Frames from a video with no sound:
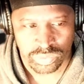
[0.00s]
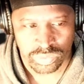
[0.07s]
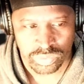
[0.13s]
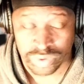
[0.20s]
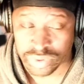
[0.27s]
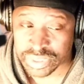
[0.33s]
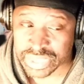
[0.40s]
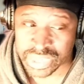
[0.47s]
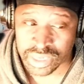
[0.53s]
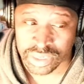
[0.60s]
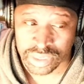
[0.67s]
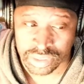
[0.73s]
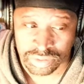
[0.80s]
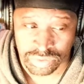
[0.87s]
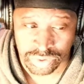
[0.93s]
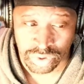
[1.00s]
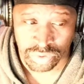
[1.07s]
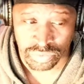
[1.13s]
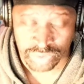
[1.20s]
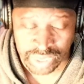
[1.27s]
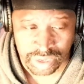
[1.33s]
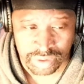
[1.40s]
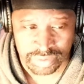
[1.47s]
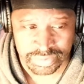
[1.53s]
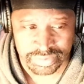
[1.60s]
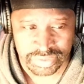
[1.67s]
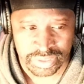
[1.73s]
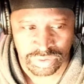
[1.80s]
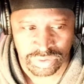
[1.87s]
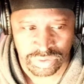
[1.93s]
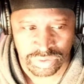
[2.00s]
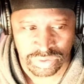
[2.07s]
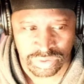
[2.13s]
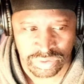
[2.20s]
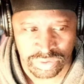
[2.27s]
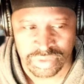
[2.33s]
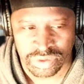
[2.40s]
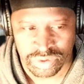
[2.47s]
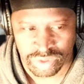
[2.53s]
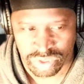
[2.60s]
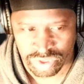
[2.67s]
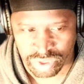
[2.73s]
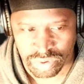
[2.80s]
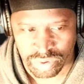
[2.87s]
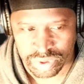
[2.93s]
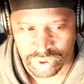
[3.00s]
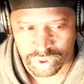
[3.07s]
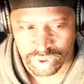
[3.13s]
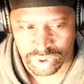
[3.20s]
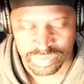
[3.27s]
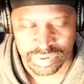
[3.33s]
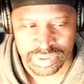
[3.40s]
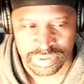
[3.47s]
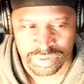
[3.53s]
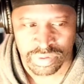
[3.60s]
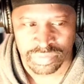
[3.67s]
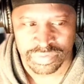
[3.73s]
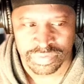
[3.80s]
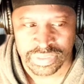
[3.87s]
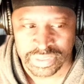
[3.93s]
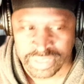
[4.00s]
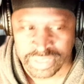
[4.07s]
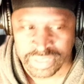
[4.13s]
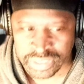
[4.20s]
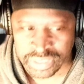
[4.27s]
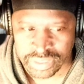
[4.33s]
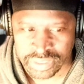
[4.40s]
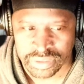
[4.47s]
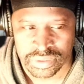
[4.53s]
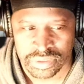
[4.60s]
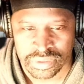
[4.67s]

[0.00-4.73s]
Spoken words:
When you can't get through your rounds and you continue to choke over and over again,